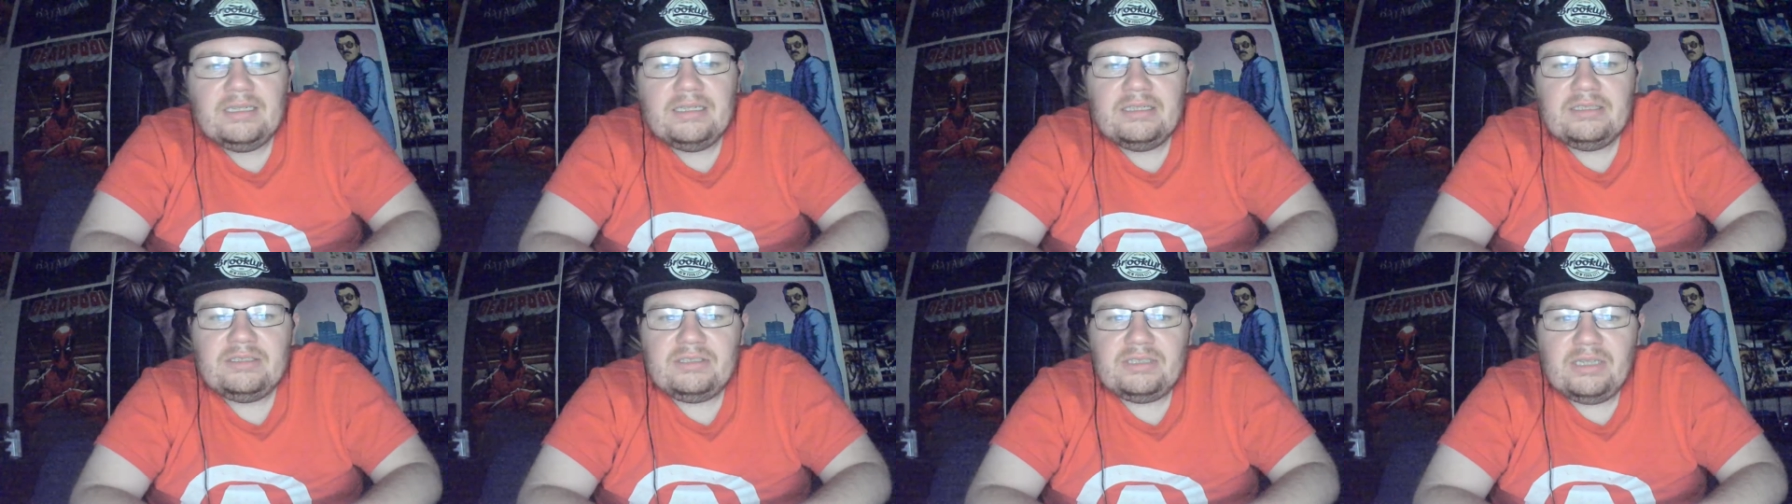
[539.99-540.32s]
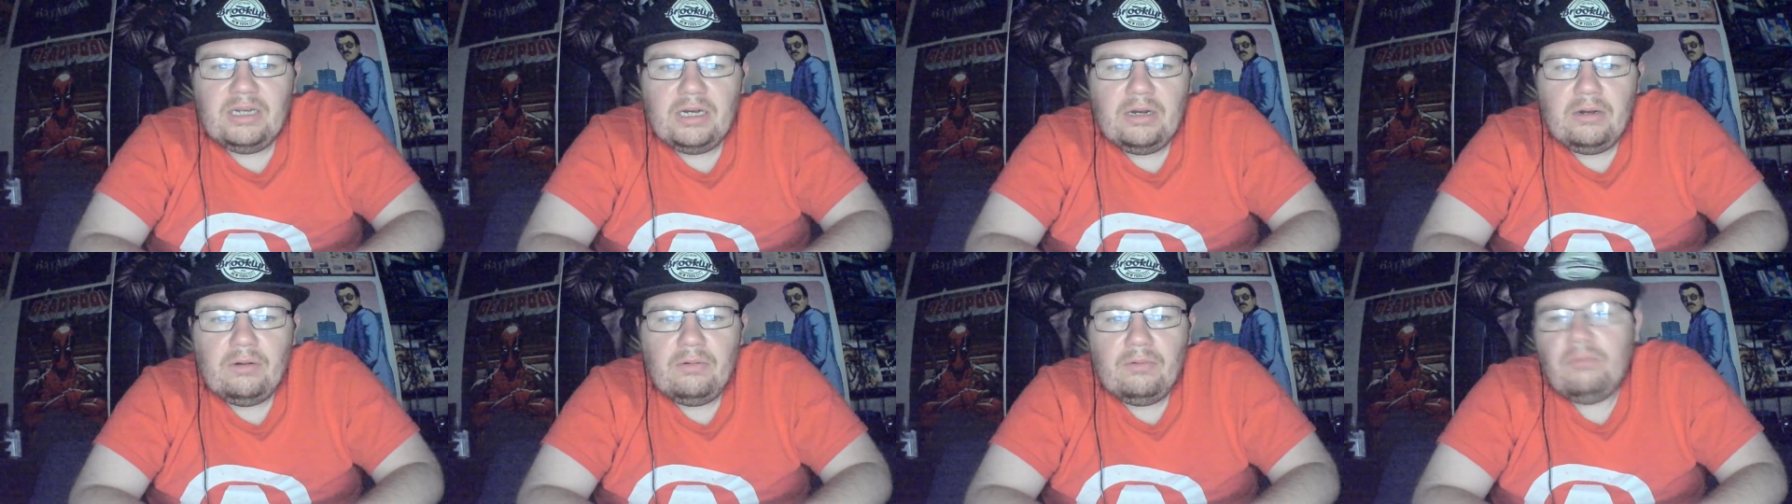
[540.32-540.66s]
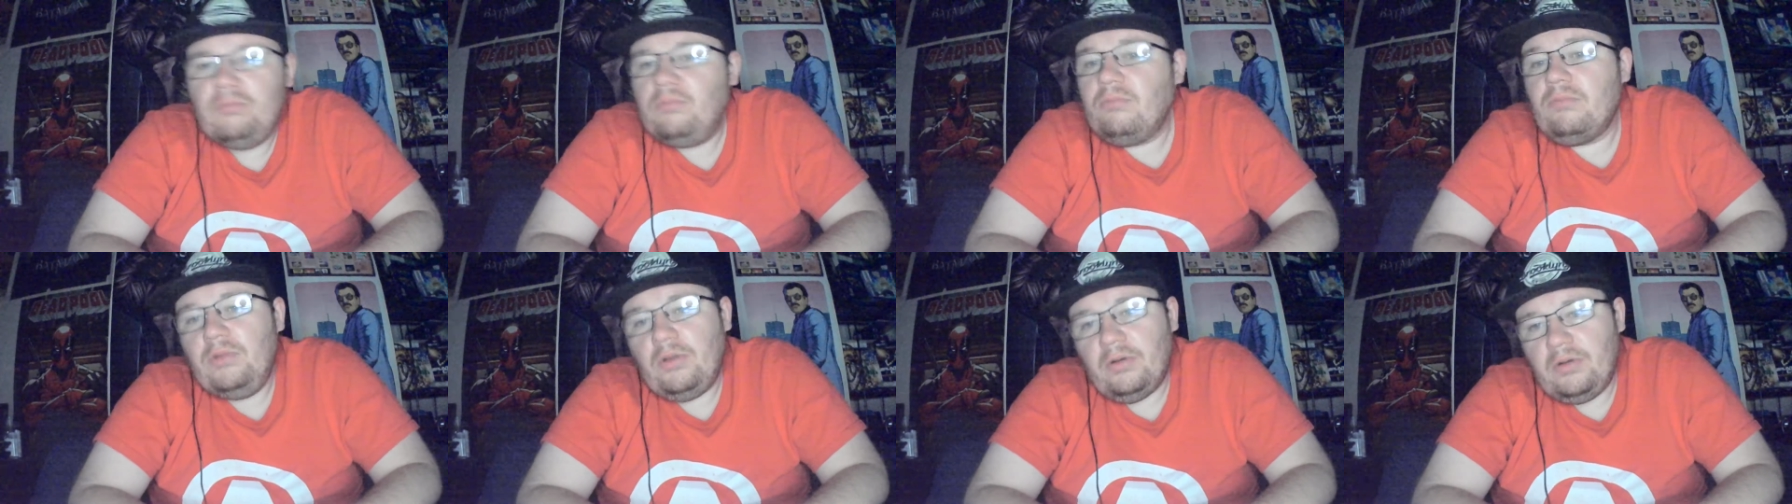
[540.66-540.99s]
So,
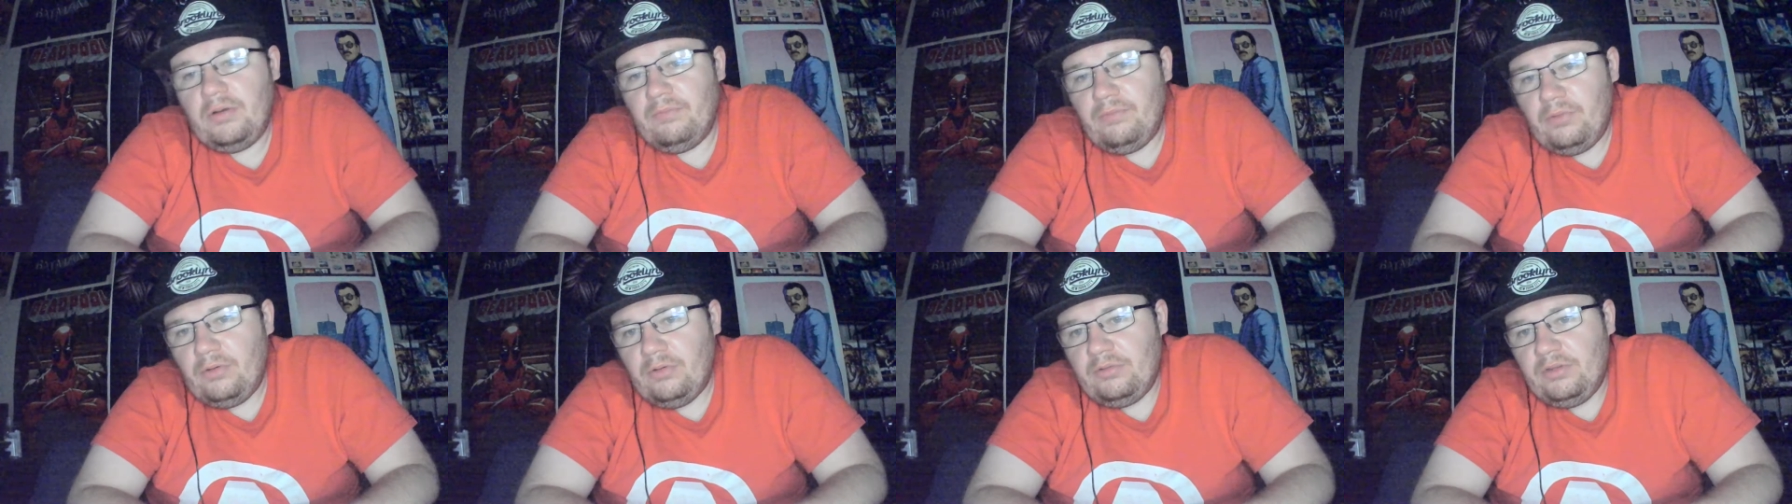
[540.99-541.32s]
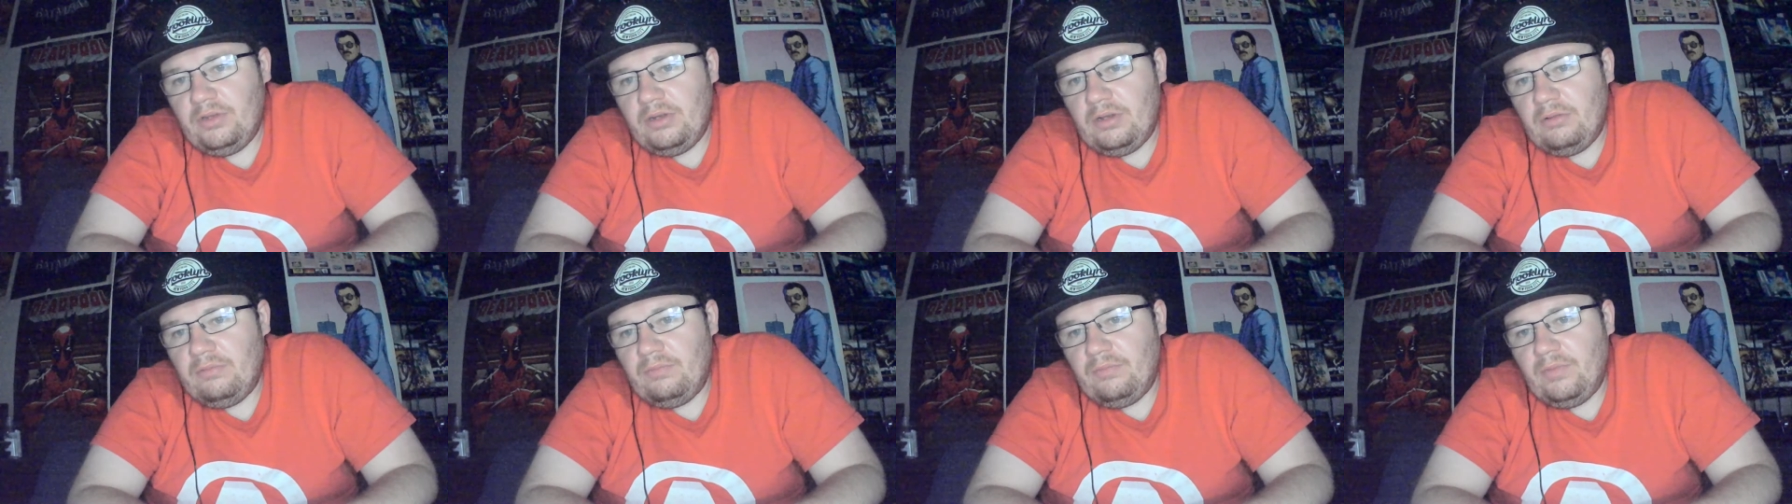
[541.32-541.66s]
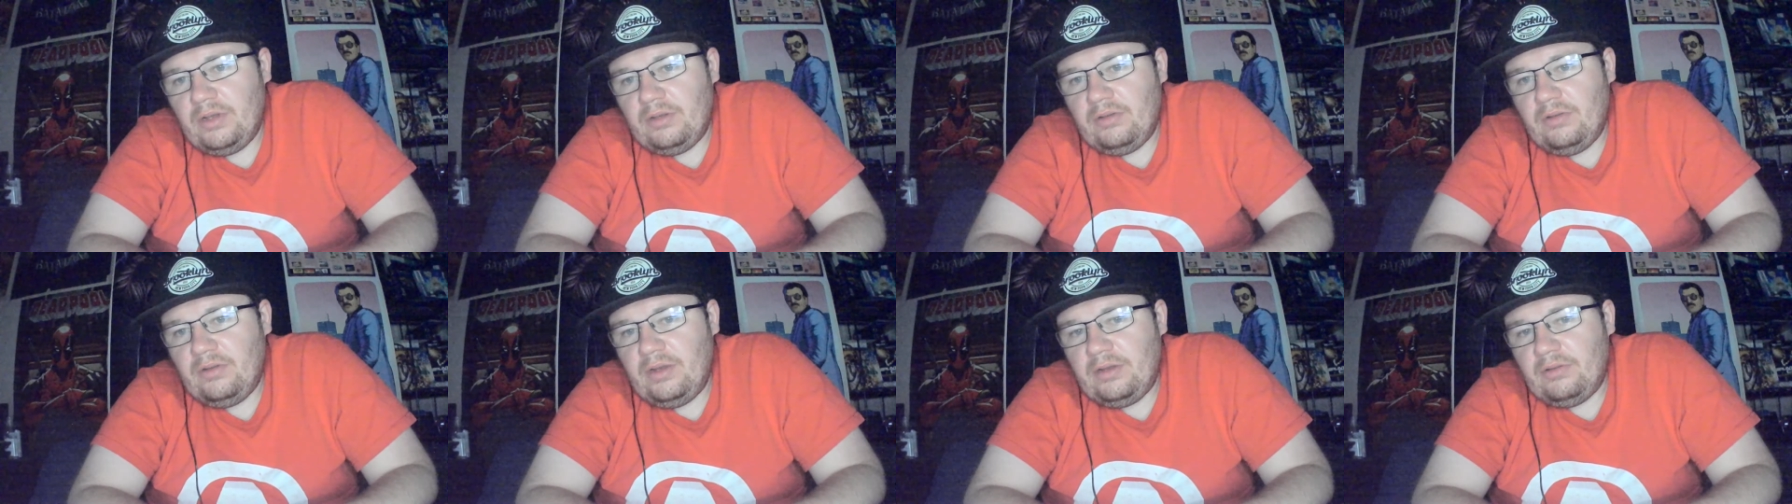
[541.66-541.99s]
looking for,
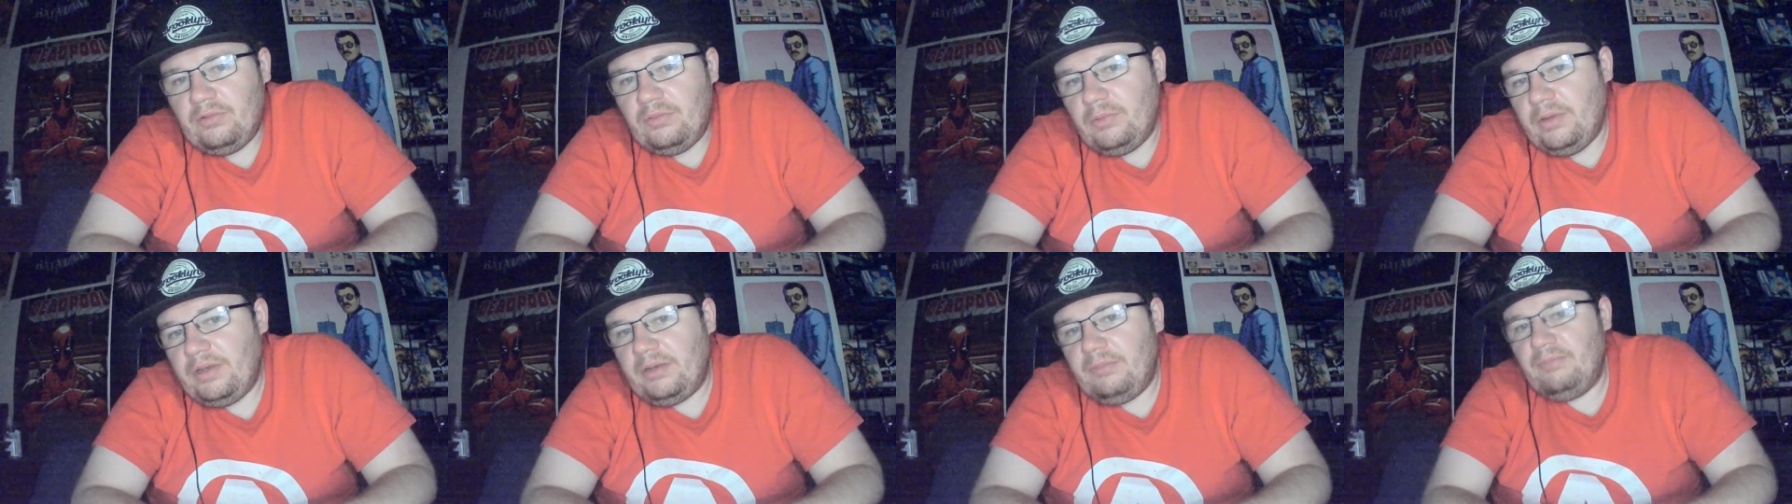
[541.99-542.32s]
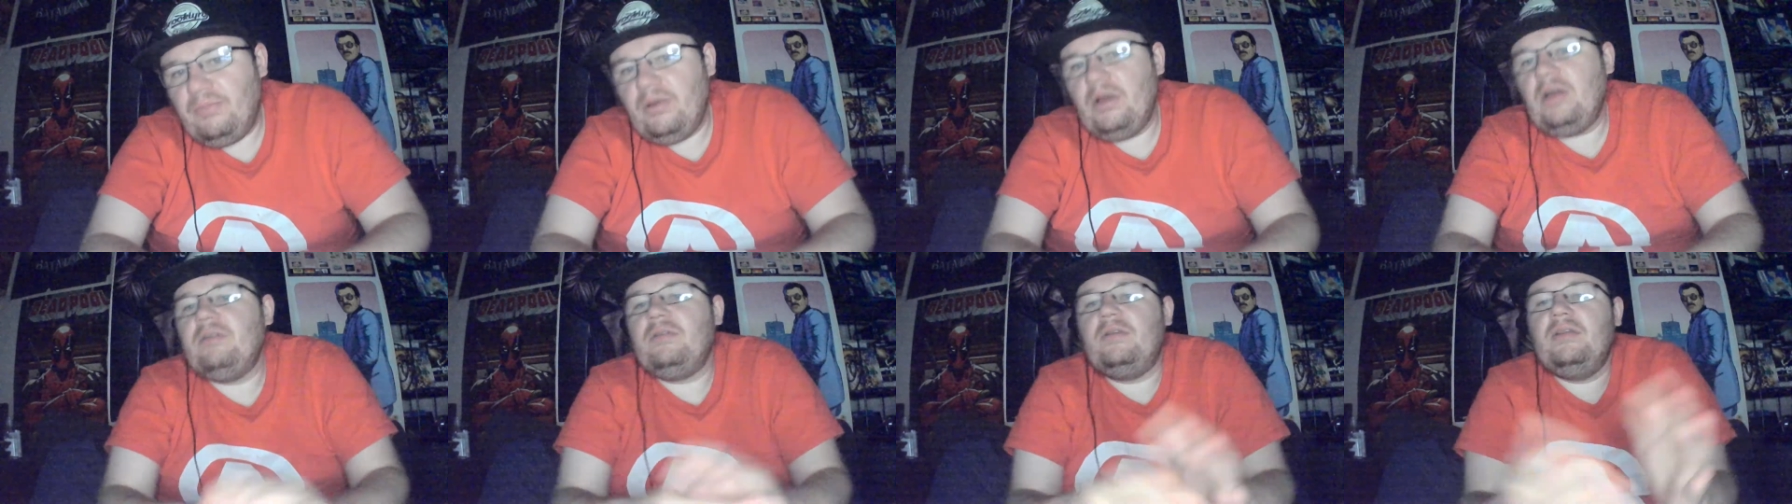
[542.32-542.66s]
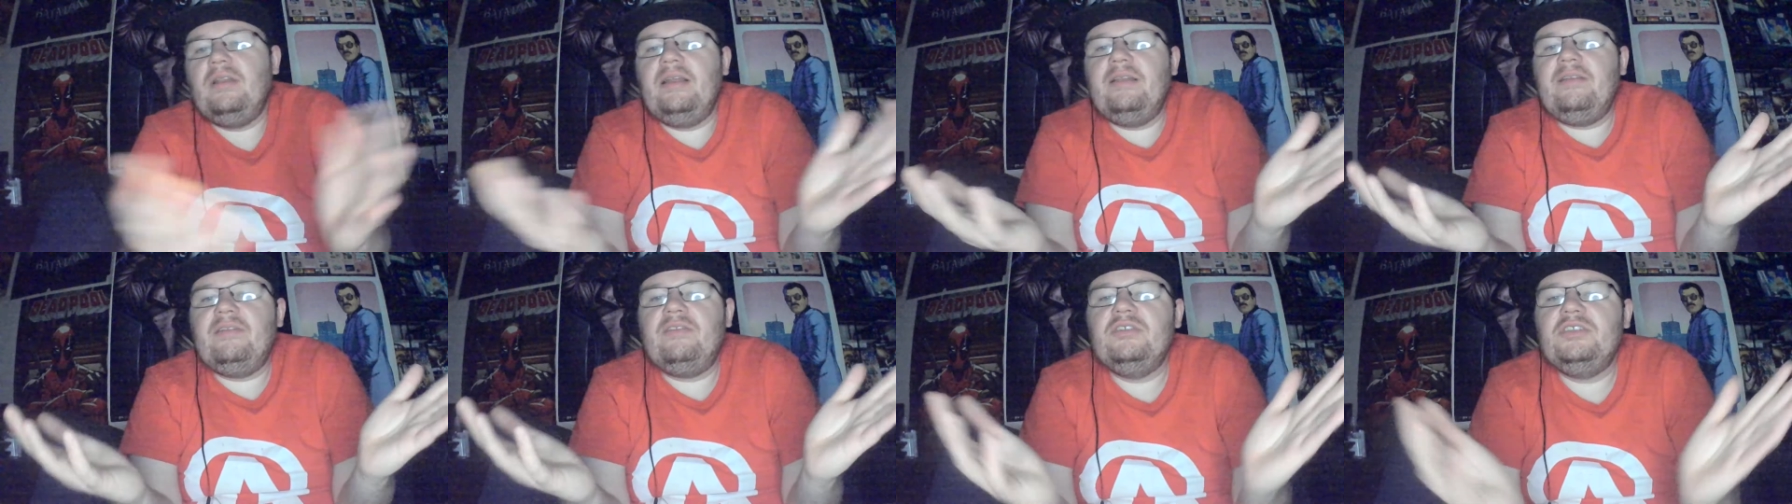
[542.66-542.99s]
that's next week. But,
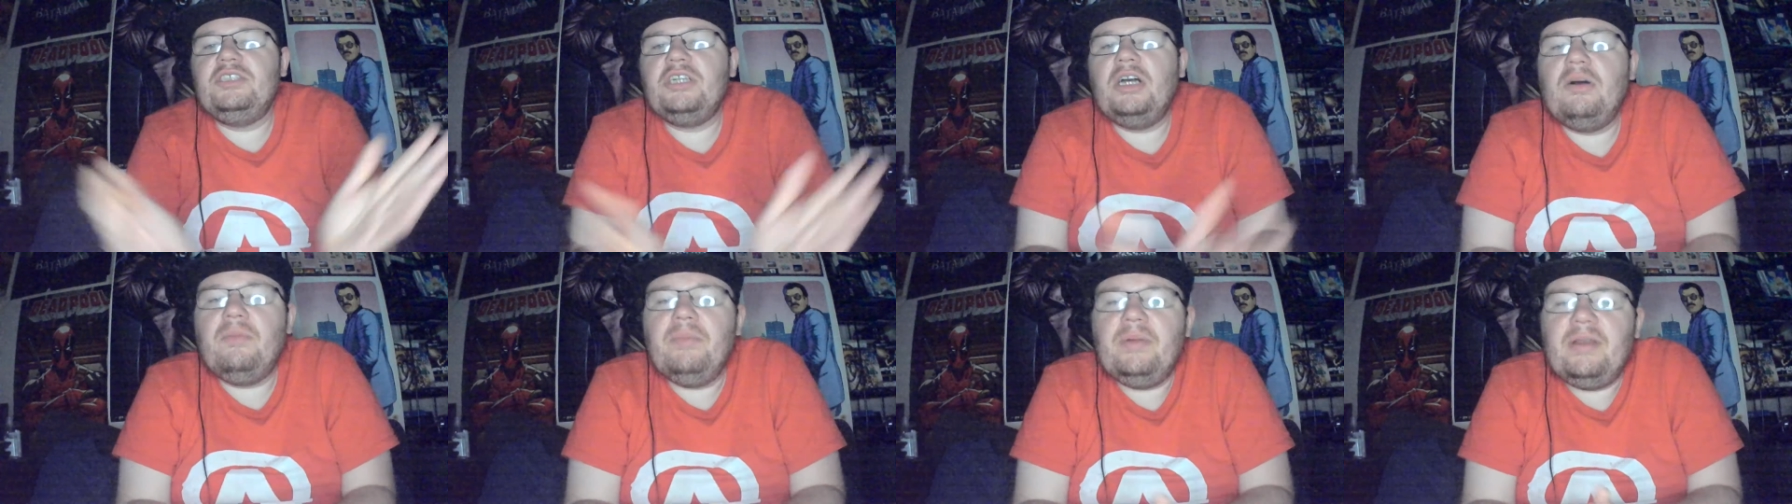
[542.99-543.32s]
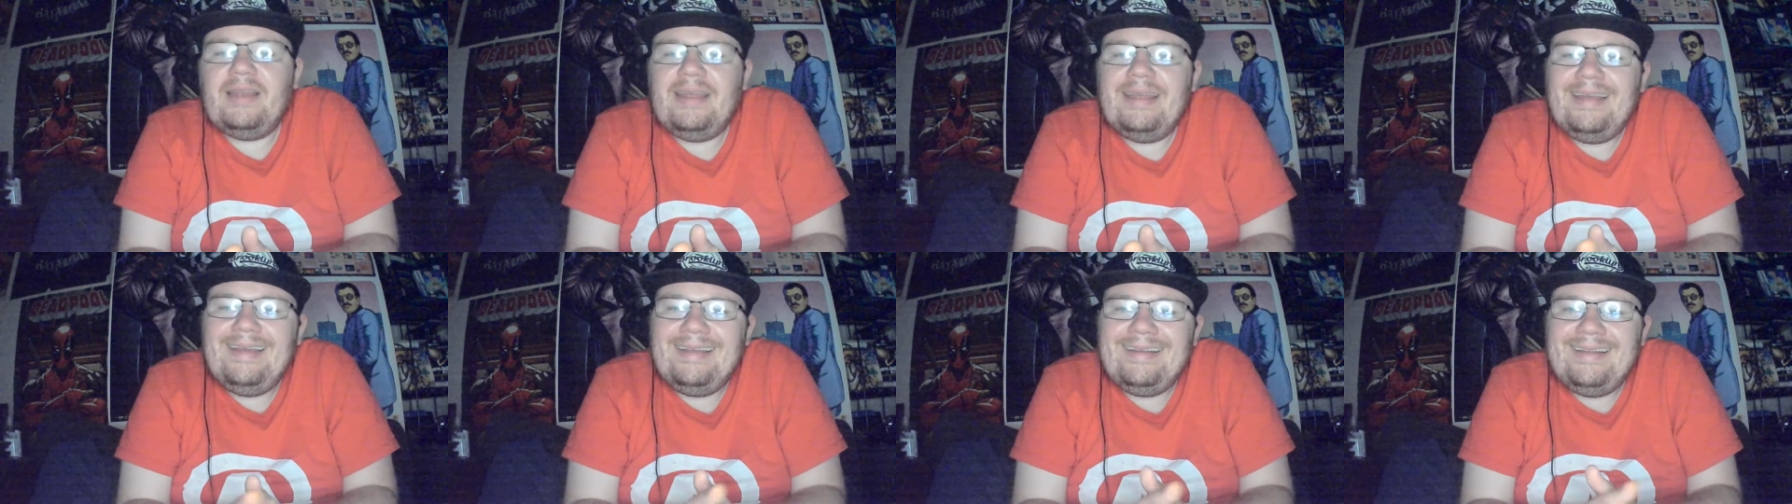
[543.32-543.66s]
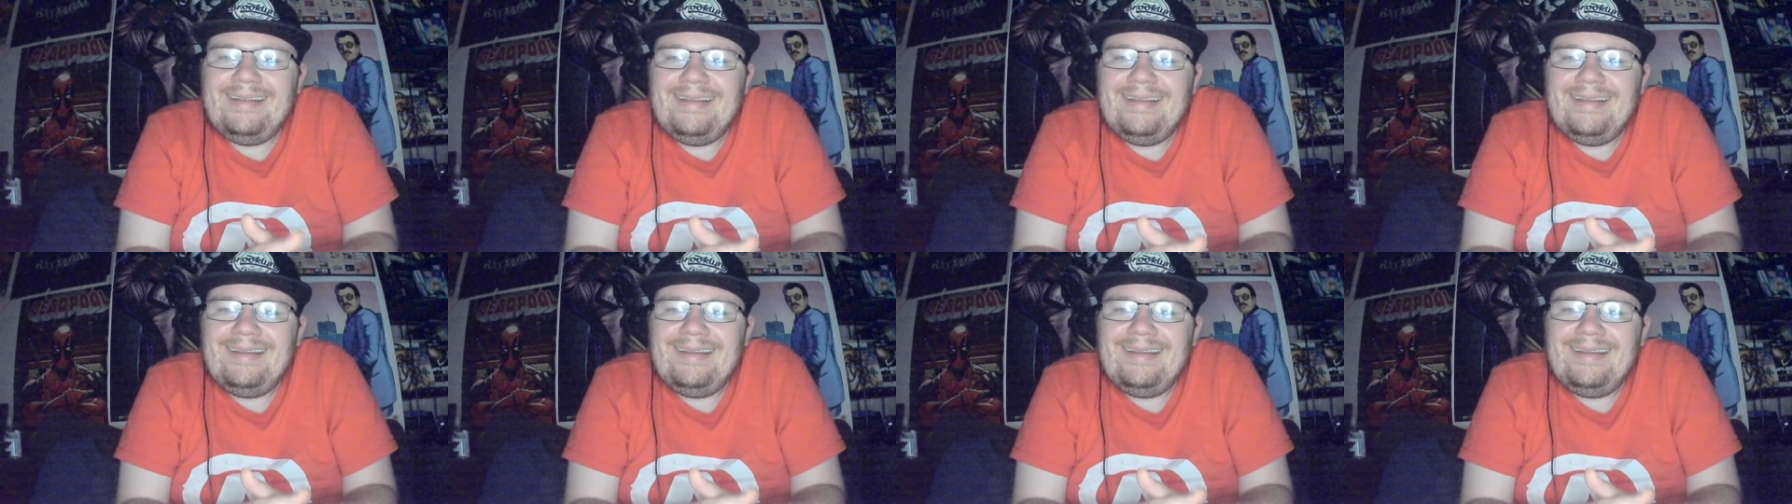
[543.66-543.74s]
ladies and gentlemen, it